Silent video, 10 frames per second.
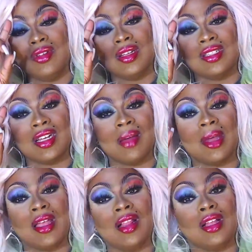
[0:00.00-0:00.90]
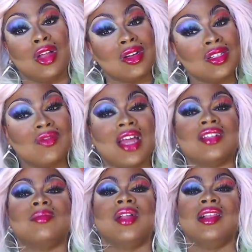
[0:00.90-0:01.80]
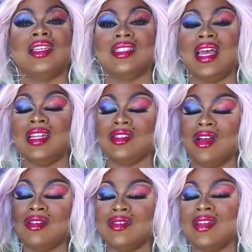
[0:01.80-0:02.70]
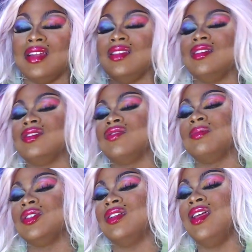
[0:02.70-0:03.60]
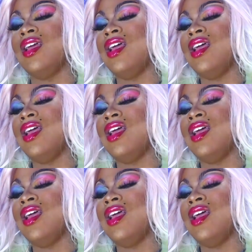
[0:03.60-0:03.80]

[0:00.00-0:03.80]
you can check out my Kelly Clarkson reaction playlist. That is also down in the description.